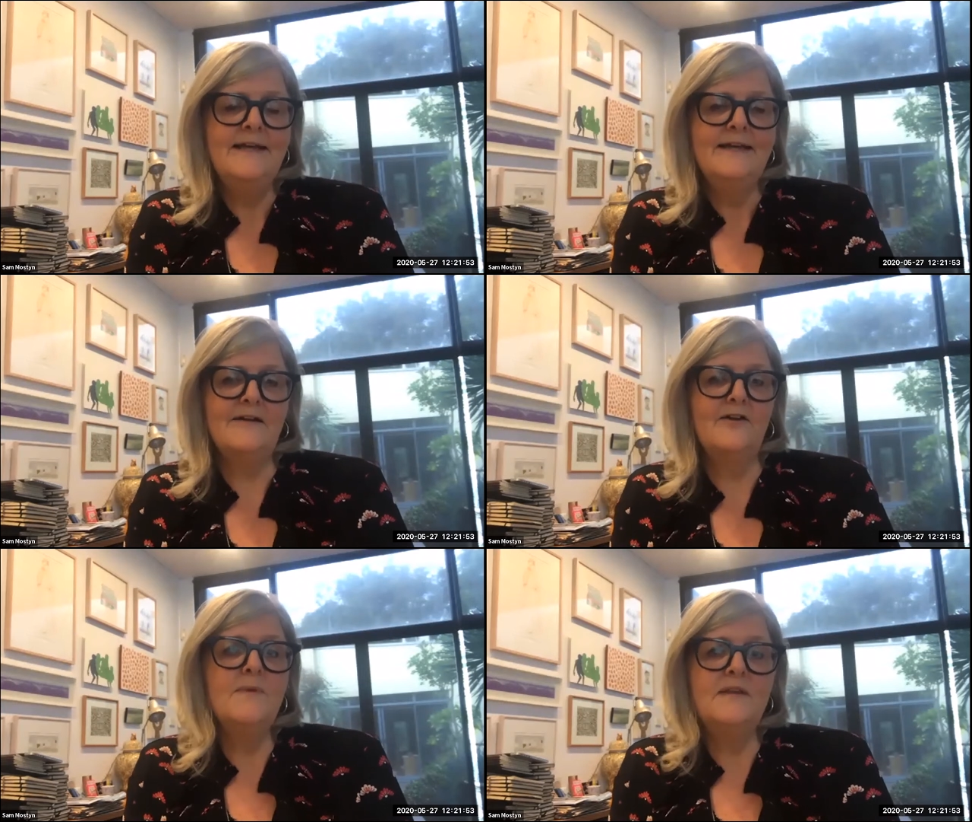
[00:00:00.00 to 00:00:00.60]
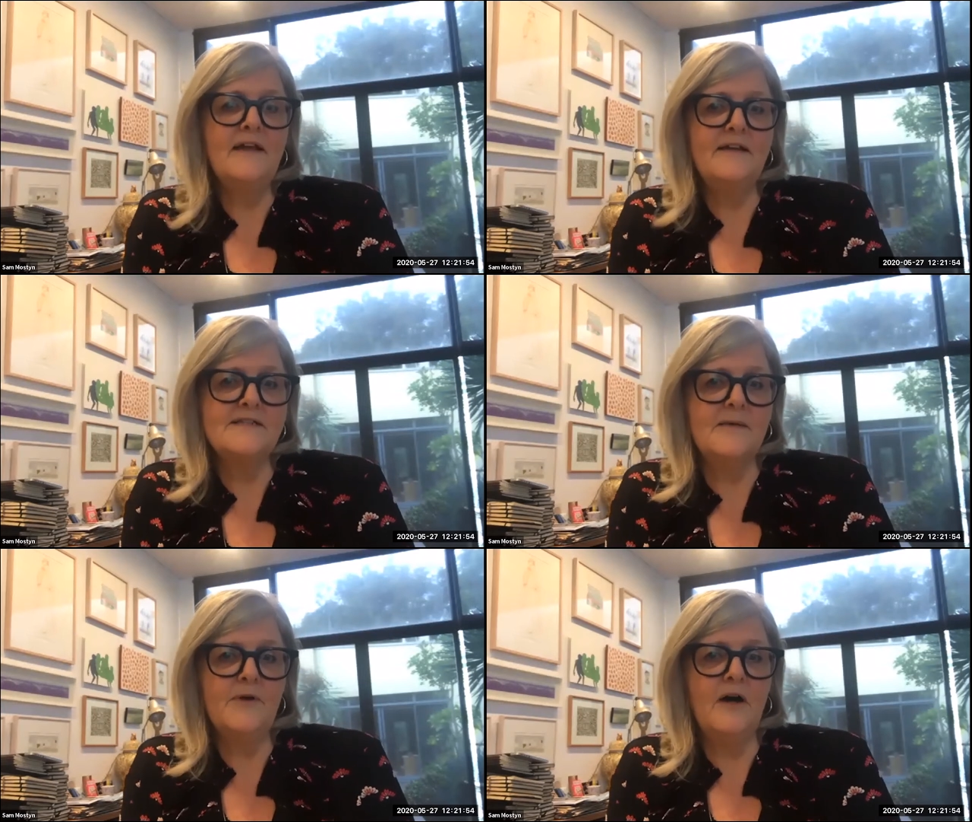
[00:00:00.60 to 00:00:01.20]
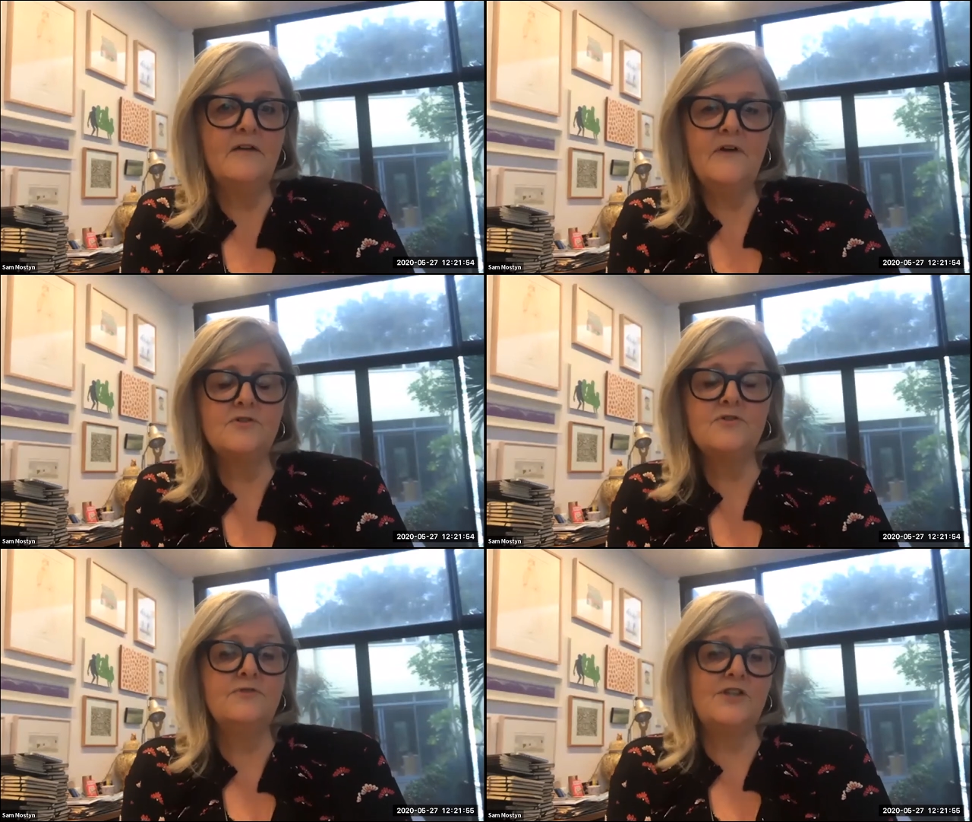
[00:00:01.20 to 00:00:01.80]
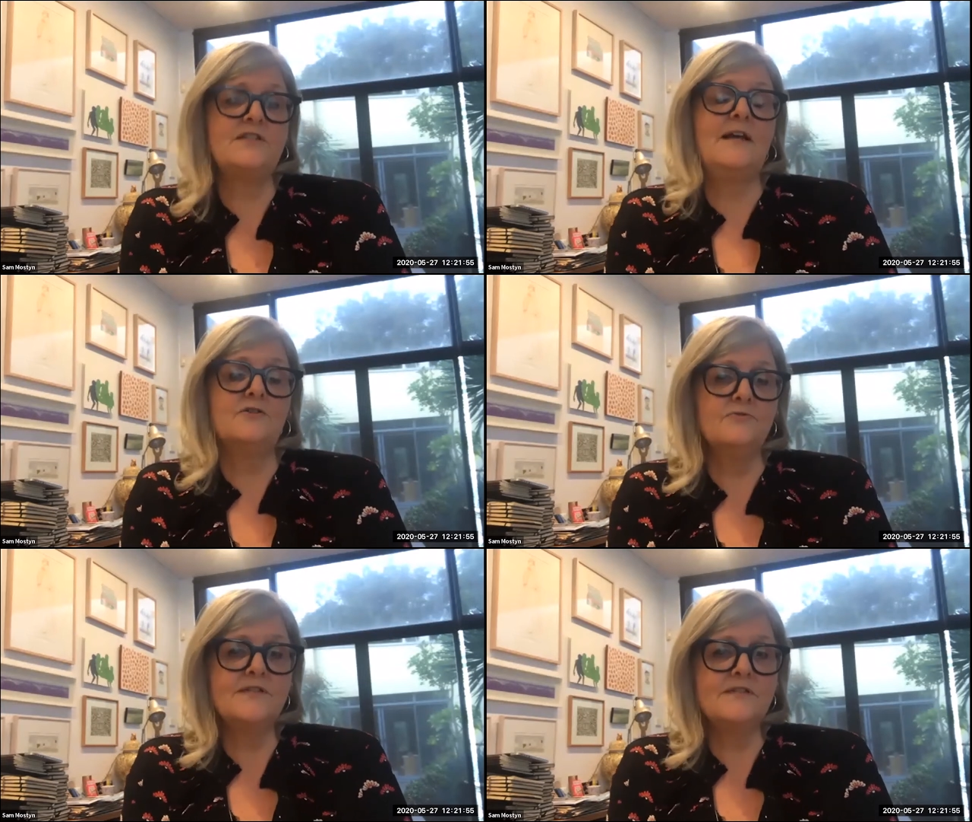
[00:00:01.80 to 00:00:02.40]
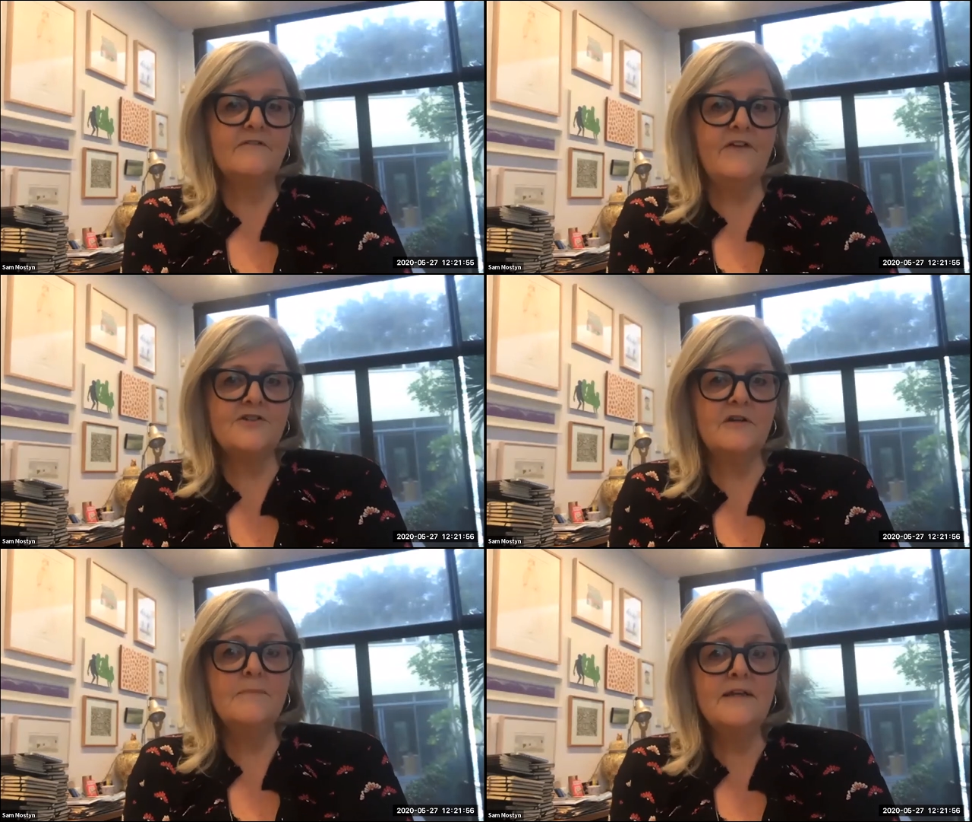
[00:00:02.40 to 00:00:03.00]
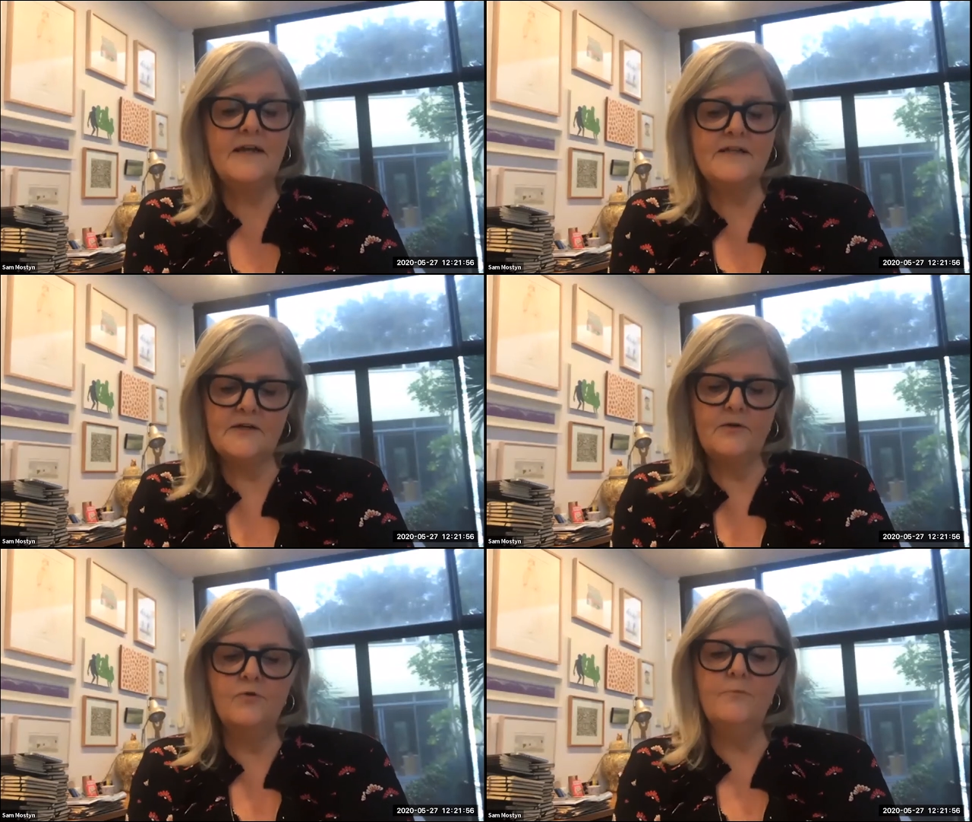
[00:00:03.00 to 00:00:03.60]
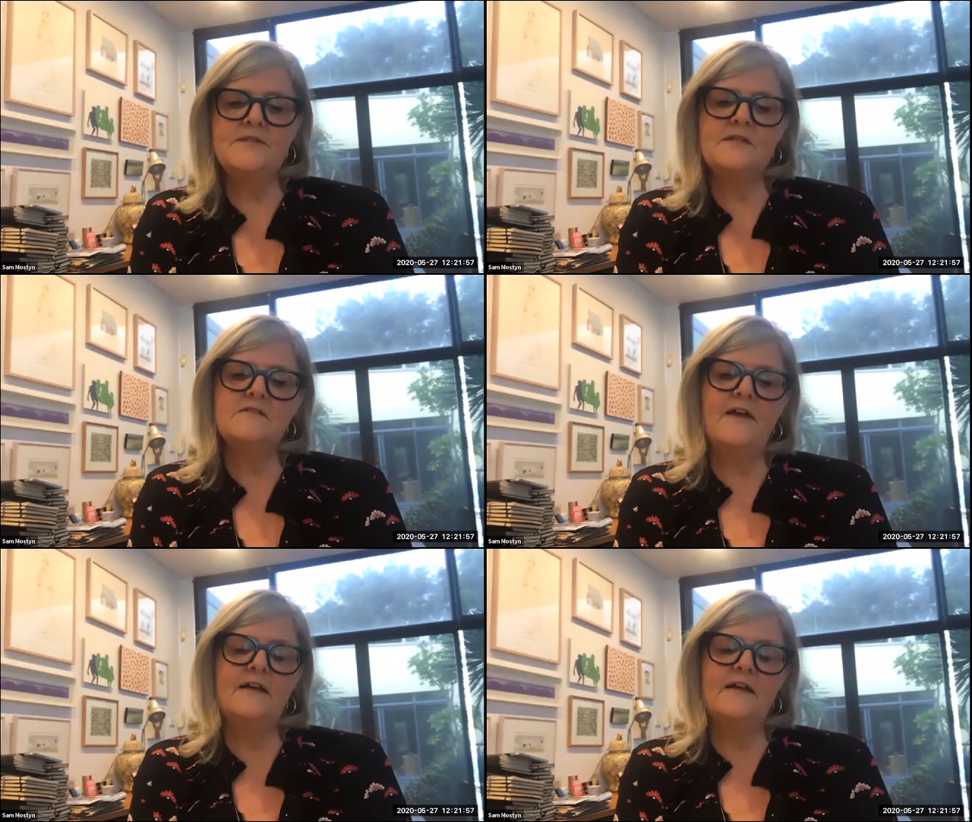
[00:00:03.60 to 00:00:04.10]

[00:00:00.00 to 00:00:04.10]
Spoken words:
And I don't mean that in some kind of altruistic fashion. I mean it as a core business